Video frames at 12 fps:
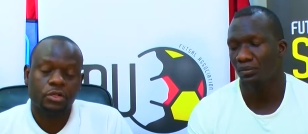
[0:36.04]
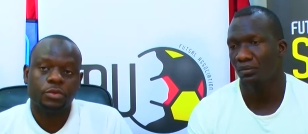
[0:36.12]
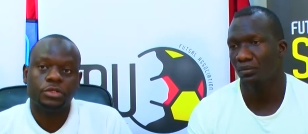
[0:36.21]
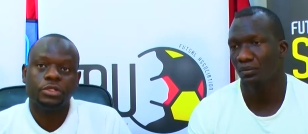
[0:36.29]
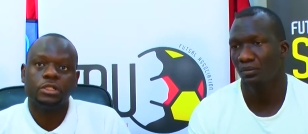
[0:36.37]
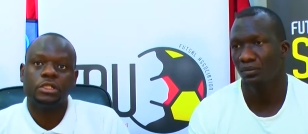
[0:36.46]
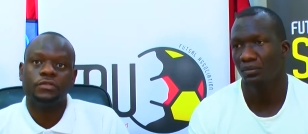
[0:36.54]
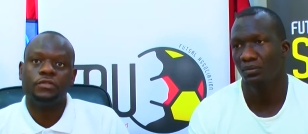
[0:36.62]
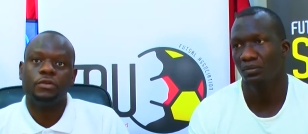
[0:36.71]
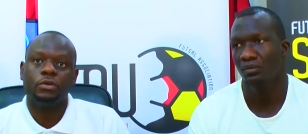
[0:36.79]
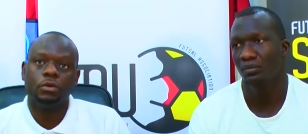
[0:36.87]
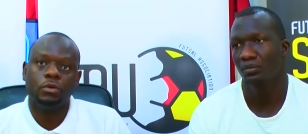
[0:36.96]
Speaker 1: opportunity
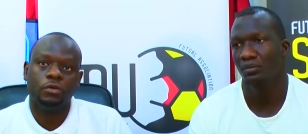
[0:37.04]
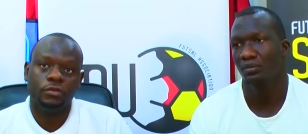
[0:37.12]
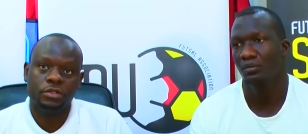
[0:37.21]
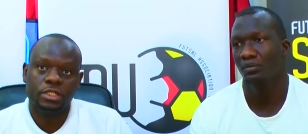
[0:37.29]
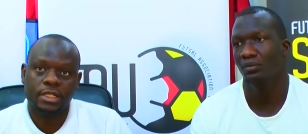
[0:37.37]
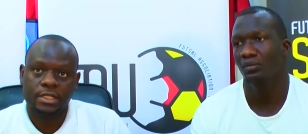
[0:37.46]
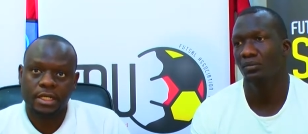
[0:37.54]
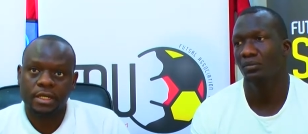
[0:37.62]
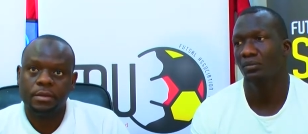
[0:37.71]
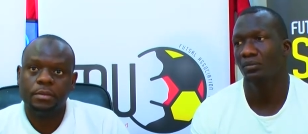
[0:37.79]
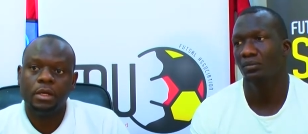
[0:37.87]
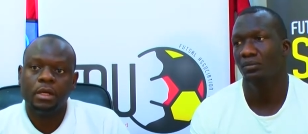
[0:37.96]
for, for futsal as a
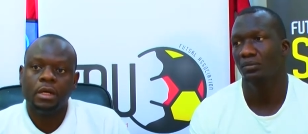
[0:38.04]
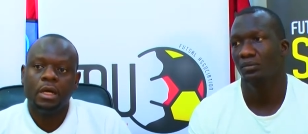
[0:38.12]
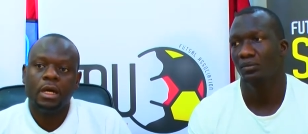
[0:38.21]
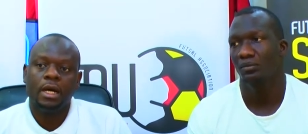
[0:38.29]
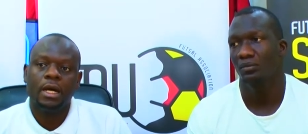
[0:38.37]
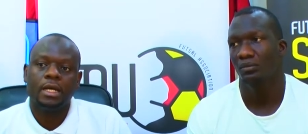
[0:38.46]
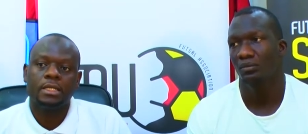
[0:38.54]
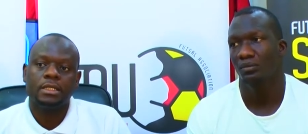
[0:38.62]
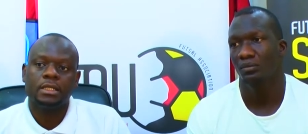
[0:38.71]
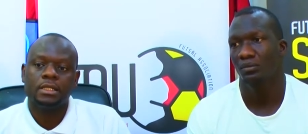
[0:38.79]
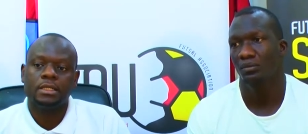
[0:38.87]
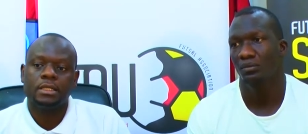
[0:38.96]
game as
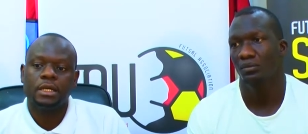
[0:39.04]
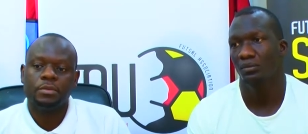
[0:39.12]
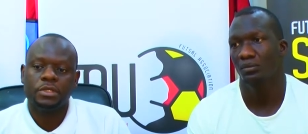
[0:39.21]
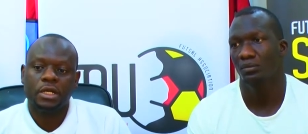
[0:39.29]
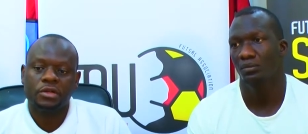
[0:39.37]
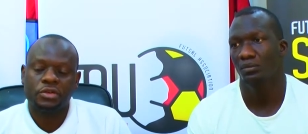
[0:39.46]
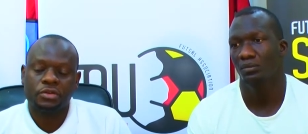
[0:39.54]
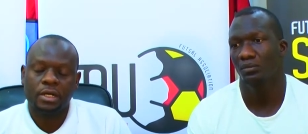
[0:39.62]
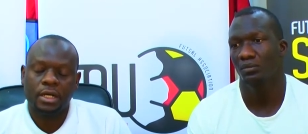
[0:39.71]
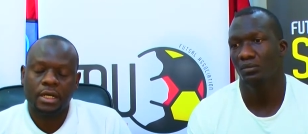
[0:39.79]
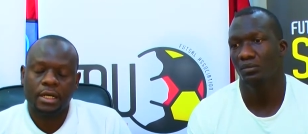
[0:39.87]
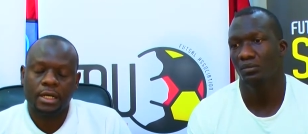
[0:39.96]
this aims at
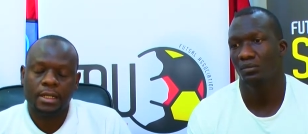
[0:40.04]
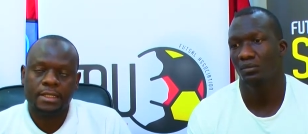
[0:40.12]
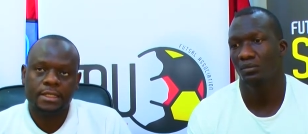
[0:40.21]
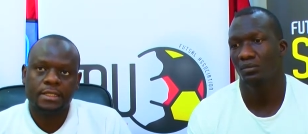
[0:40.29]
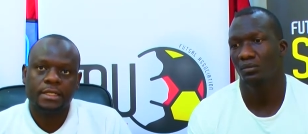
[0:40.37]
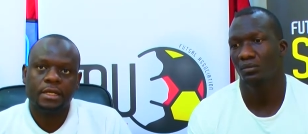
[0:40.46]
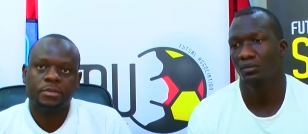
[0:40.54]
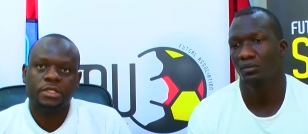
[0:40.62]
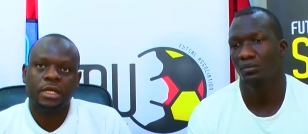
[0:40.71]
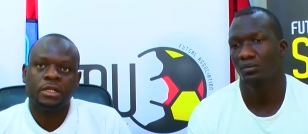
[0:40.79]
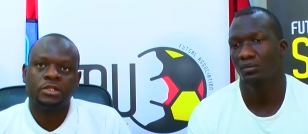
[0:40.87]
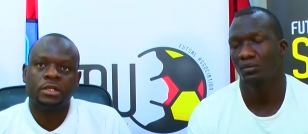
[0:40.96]
uh, as this aims
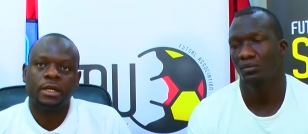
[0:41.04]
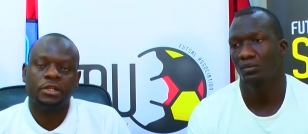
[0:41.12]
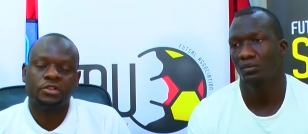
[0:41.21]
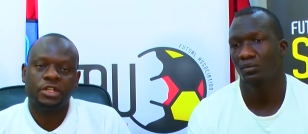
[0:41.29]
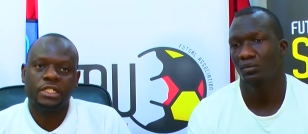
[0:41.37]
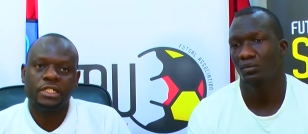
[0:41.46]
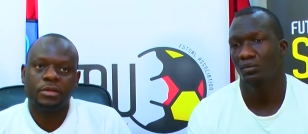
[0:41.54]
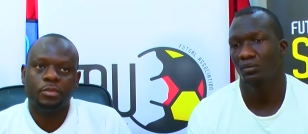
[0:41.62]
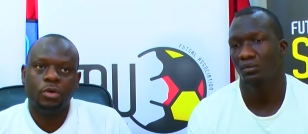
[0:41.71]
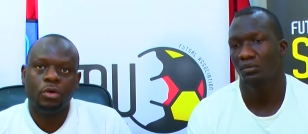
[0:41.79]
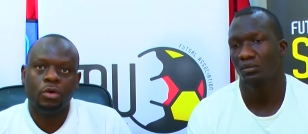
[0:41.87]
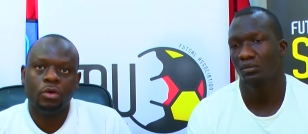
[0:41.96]
at, at creating
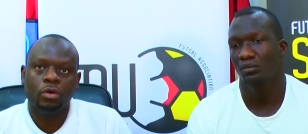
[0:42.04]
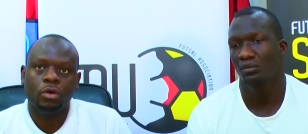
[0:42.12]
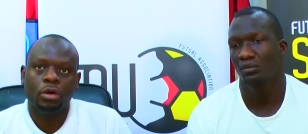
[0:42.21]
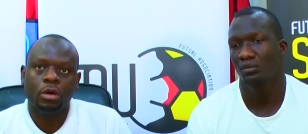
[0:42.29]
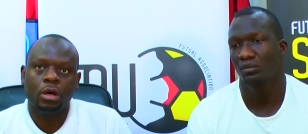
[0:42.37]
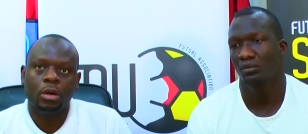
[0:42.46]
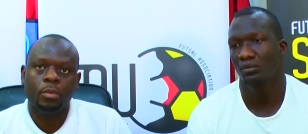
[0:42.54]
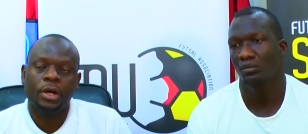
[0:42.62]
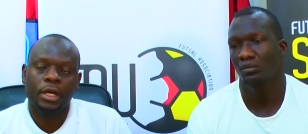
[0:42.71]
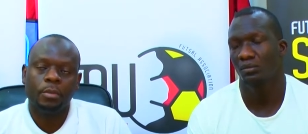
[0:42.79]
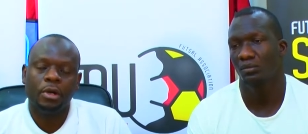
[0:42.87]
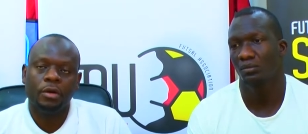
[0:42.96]
more more
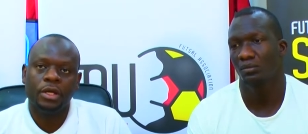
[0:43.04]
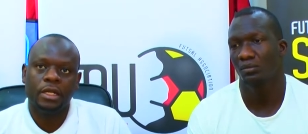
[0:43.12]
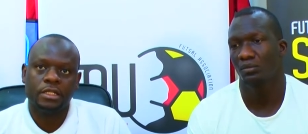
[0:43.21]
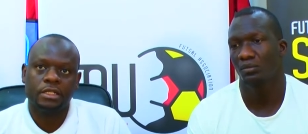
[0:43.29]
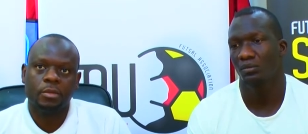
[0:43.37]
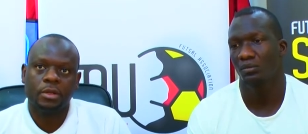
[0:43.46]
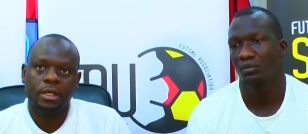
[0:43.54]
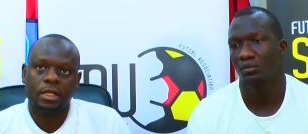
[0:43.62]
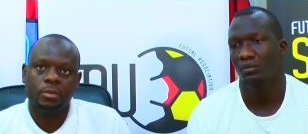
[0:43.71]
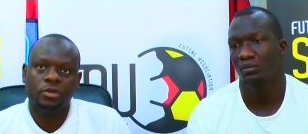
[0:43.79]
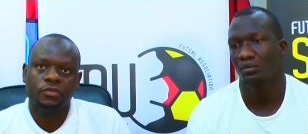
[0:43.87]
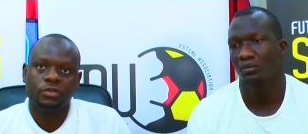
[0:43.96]
game awareness about the
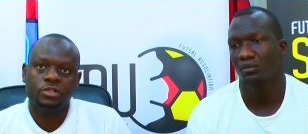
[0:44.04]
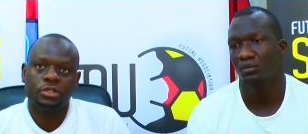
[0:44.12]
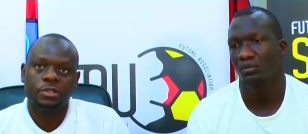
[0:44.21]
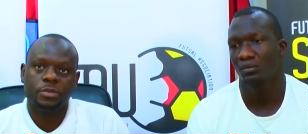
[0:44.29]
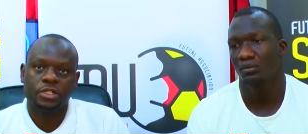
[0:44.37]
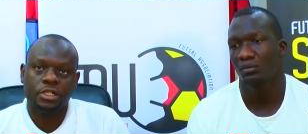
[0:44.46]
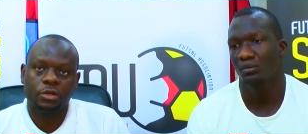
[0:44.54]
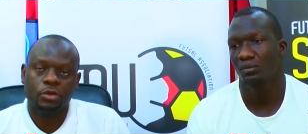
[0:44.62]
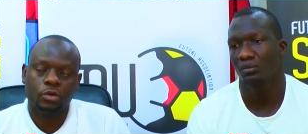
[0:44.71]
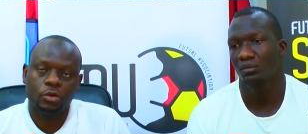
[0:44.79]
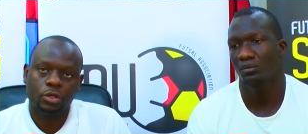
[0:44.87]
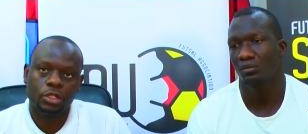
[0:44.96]
game of futsal, especially
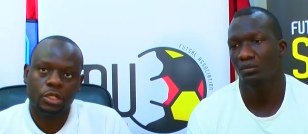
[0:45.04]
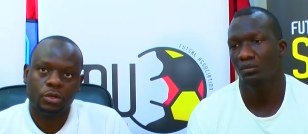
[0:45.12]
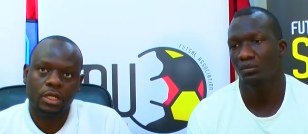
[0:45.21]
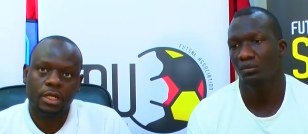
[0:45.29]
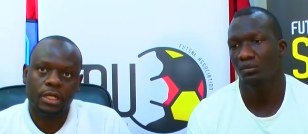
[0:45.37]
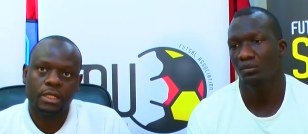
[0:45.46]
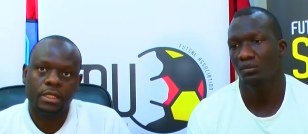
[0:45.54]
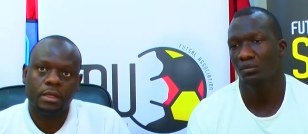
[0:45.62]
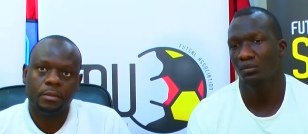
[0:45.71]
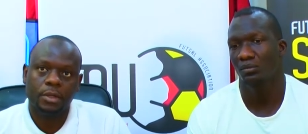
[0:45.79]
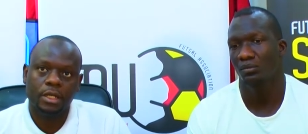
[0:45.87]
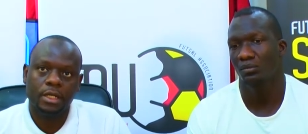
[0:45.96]
on the online
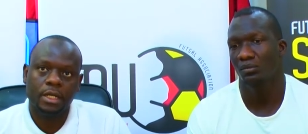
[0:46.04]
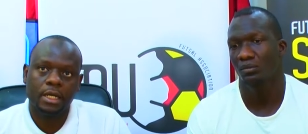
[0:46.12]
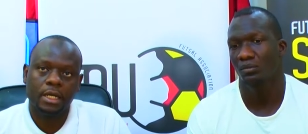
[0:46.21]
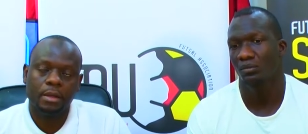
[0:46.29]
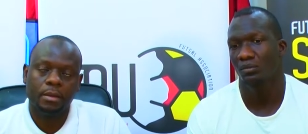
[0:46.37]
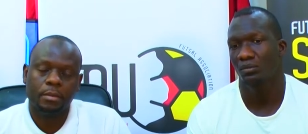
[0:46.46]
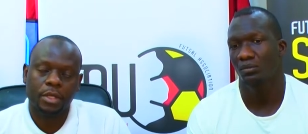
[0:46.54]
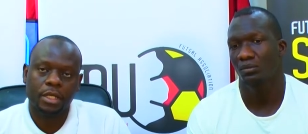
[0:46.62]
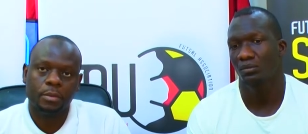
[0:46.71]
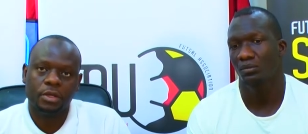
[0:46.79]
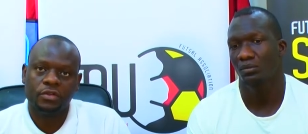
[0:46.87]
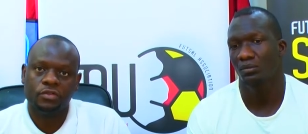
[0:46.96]
media media
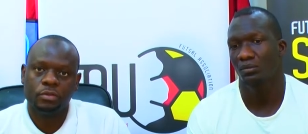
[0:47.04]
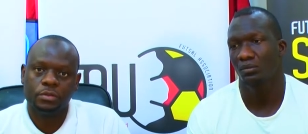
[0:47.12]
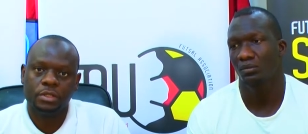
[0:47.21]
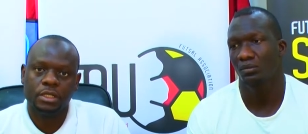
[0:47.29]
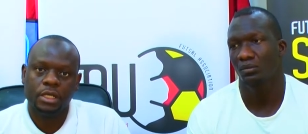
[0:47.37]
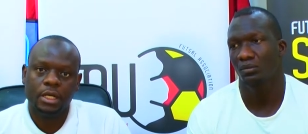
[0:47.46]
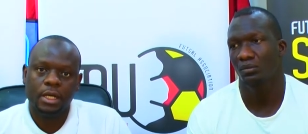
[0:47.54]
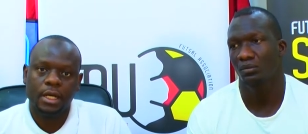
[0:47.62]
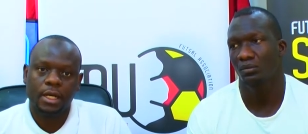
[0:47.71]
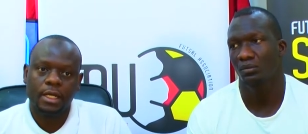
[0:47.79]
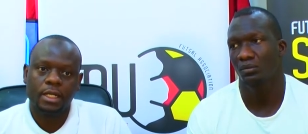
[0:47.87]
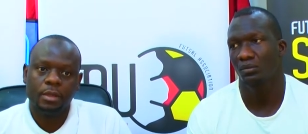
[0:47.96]
platforms.
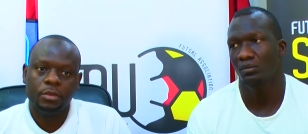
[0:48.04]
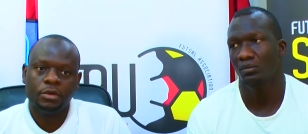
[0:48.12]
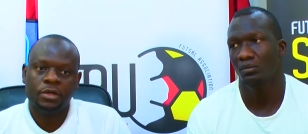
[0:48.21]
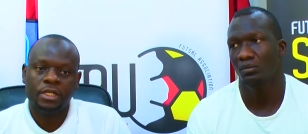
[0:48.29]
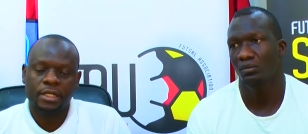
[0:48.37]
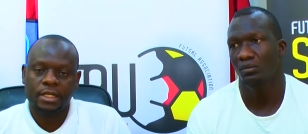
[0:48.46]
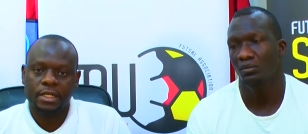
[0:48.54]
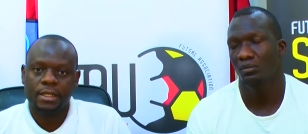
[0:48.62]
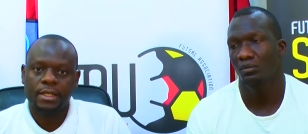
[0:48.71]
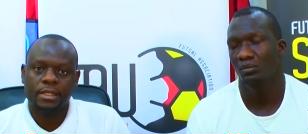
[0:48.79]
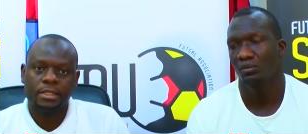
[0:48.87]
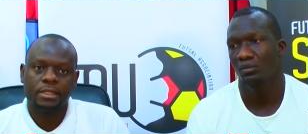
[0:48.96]
Again let me reiterate
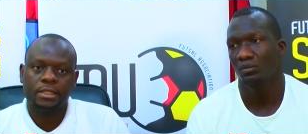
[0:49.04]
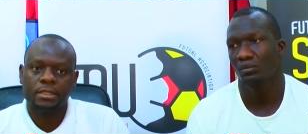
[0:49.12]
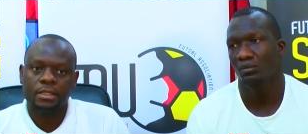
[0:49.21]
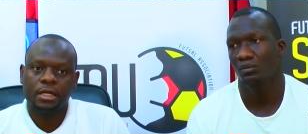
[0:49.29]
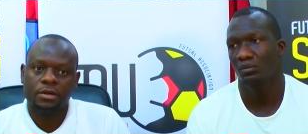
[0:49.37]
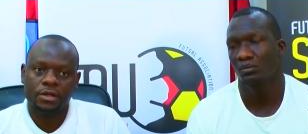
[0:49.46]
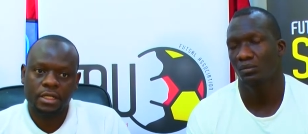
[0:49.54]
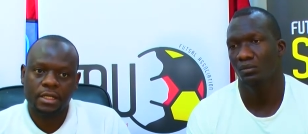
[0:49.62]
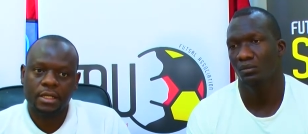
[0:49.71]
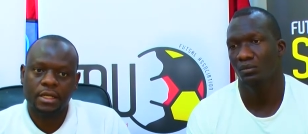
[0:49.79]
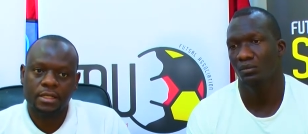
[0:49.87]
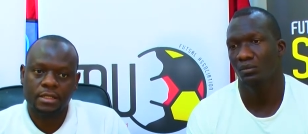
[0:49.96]
that this is a great
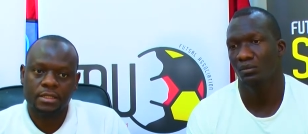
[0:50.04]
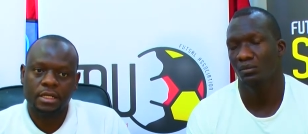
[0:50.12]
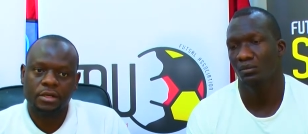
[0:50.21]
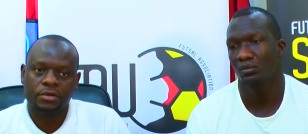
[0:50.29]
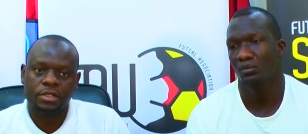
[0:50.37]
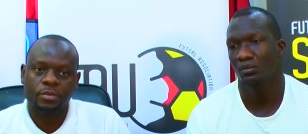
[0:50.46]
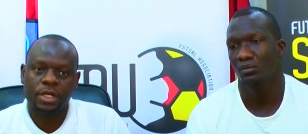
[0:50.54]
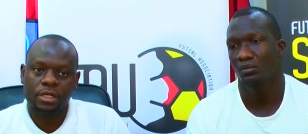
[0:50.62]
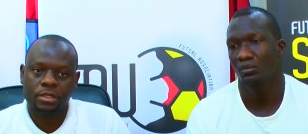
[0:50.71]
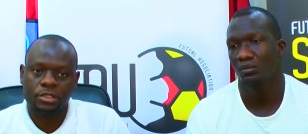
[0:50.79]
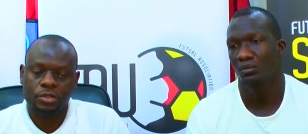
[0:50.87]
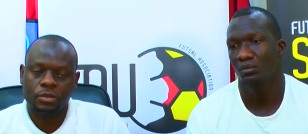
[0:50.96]
and this is a great
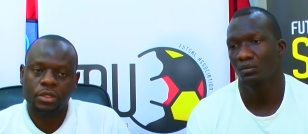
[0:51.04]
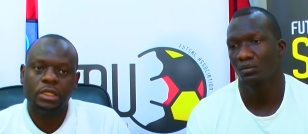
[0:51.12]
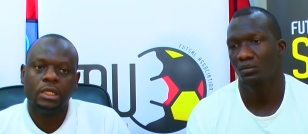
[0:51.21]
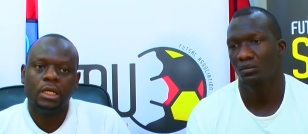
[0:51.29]
milestone